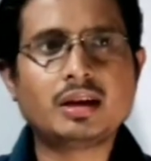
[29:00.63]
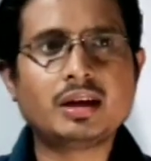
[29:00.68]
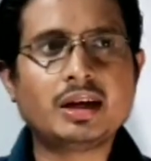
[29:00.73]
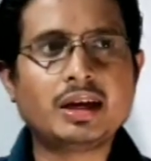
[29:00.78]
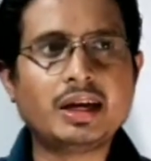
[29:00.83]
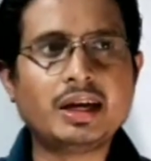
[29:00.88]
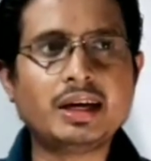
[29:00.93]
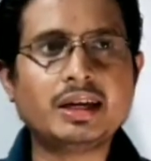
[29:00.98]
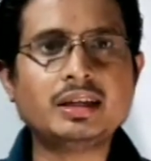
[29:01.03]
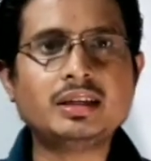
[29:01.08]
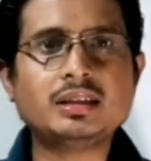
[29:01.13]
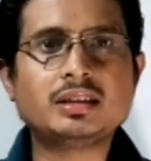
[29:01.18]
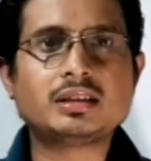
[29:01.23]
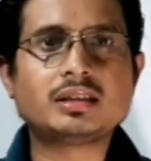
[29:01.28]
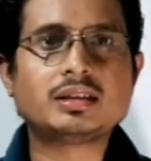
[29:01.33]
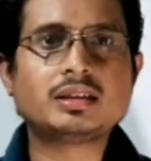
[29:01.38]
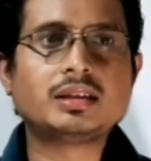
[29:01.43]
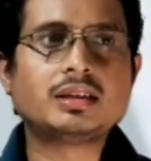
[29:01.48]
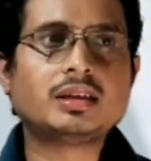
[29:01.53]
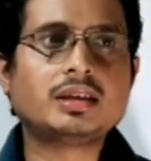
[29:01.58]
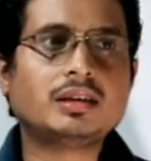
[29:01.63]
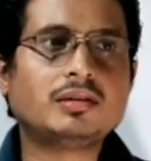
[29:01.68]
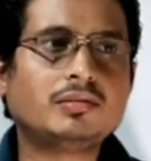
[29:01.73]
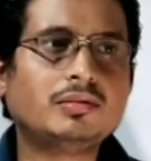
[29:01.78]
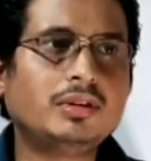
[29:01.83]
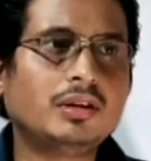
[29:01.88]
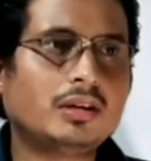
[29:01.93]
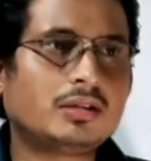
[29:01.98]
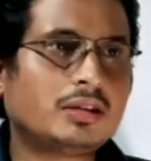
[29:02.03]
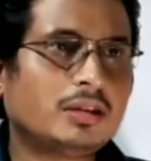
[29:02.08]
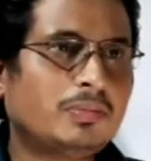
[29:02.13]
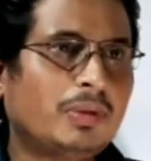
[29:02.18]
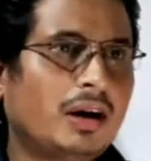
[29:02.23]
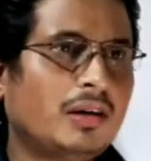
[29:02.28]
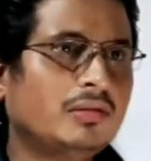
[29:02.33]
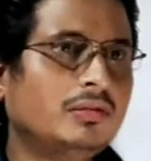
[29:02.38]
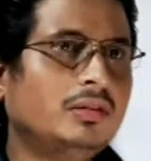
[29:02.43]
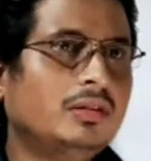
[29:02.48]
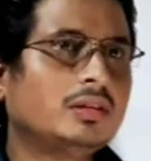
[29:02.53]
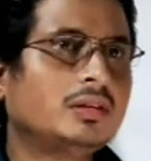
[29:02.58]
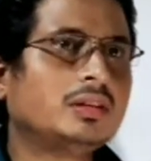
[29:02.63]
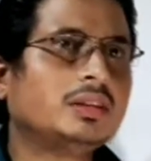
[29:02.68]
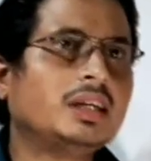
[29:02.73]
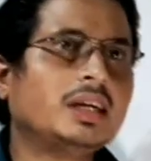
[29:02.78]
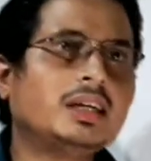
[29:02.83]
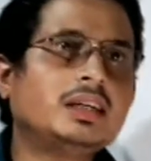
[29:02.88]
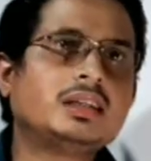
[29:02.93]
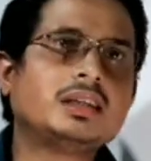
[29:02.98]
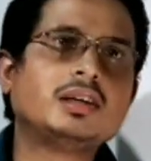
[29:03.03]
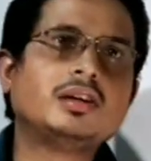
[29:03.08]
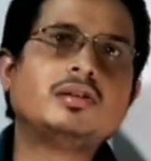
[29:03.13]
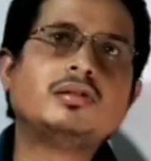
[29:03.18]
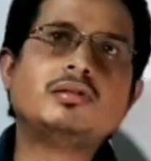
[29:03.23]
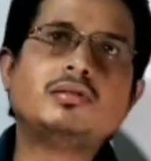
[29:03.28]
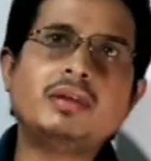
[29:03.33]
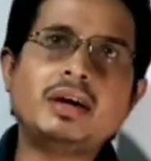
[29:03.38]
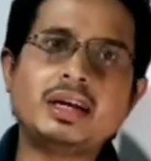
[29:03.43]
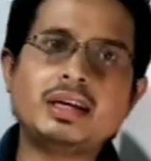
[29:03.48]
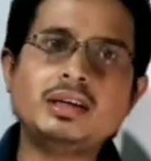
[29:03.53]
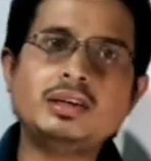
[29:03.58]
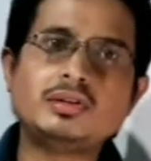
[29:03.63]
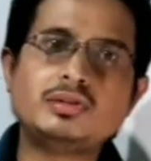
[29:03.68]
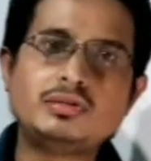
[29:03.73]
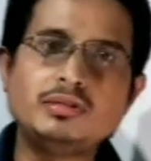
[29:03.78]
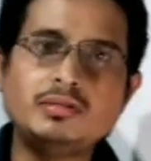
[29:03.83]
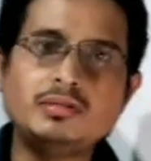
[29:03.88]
And we also found that when two